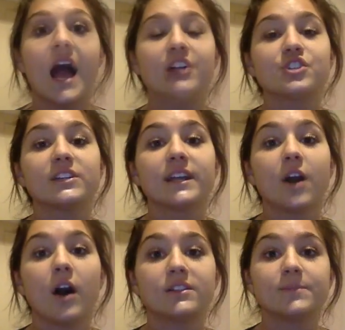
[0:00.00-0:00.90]
Endrin can
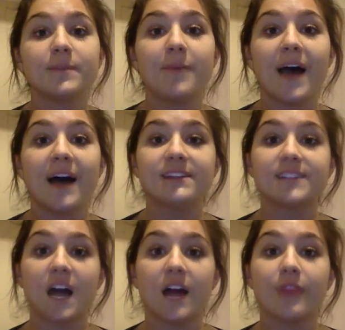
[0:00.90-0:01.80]
also be passed
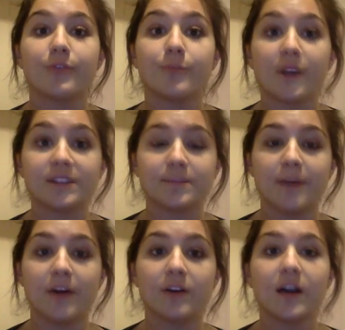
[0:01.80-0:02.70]
on through breast
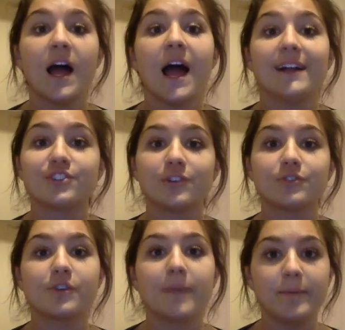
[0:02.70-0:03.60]
milk, and
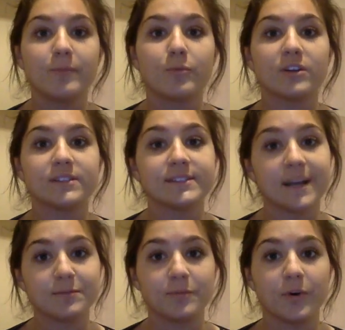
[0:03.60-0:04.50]
children may be more
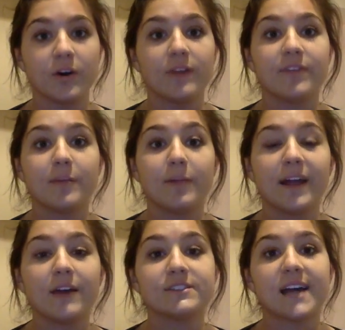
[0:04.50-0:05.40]
susceptible if they play
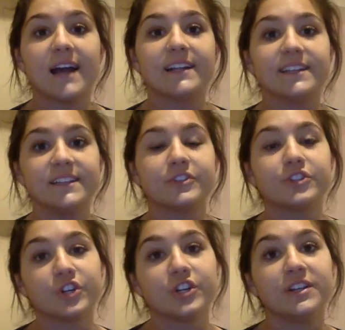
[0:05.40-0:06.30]
outside and eat the
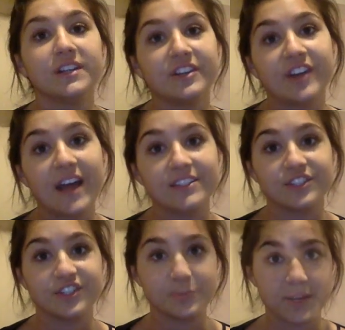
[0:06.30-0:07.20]
dirt near
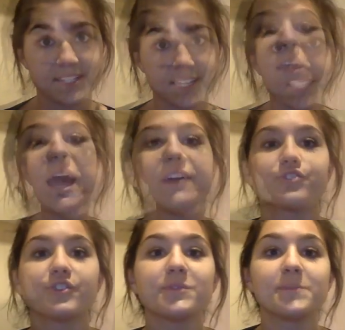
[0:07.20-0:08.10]
hazardous waste sites.
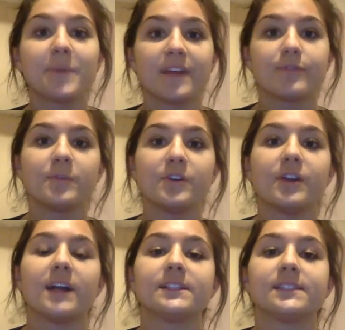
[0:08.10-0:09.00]
Endrin was banned from the
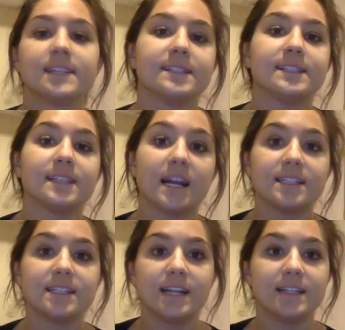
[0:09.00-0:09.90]
United States in
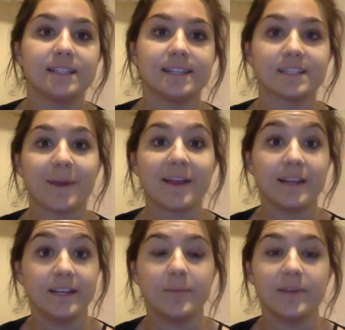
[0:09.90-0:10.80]
1986 by the
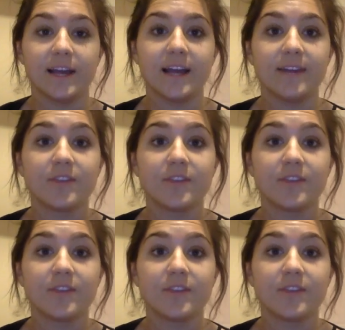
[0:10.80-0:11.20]
EPA.